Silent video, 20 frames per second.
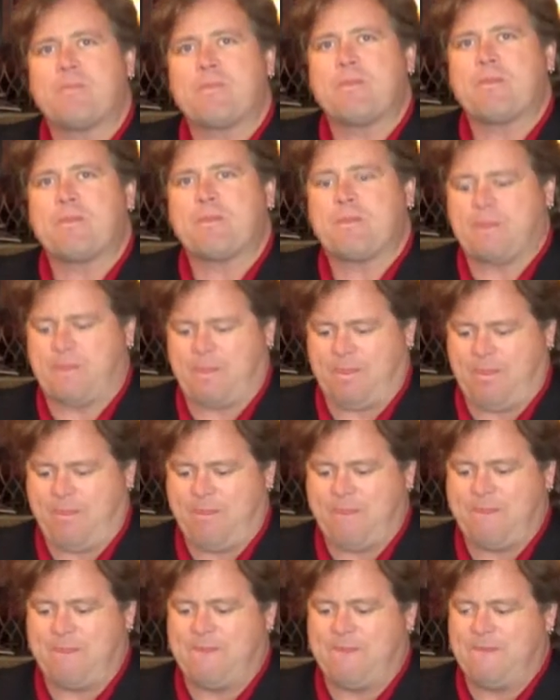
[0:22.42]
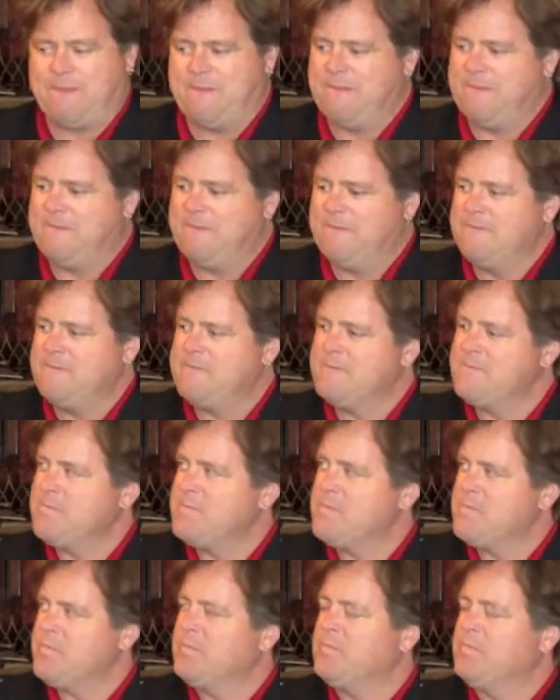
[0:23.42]

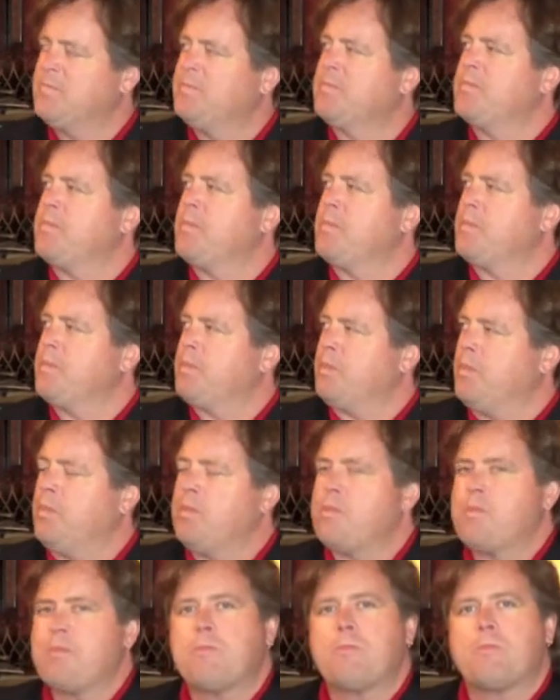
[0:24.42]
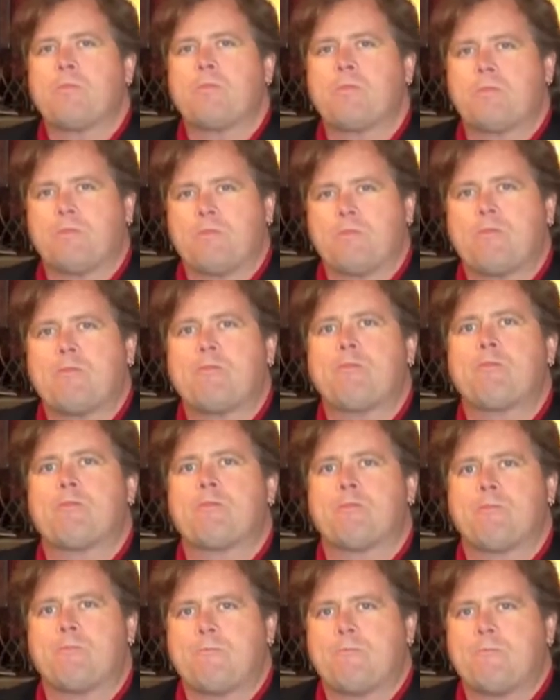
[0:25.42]

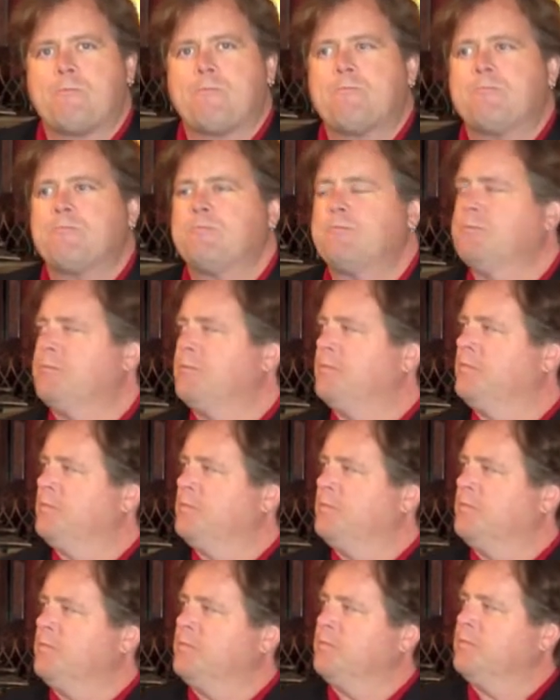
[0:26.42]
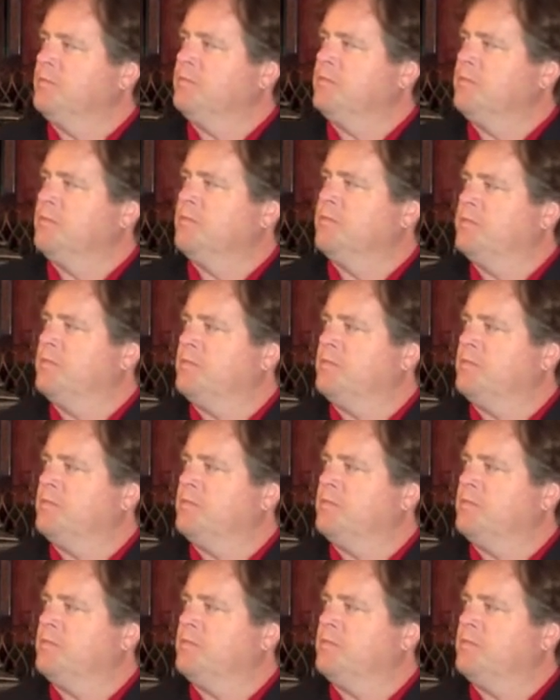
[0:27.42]
(not speaking)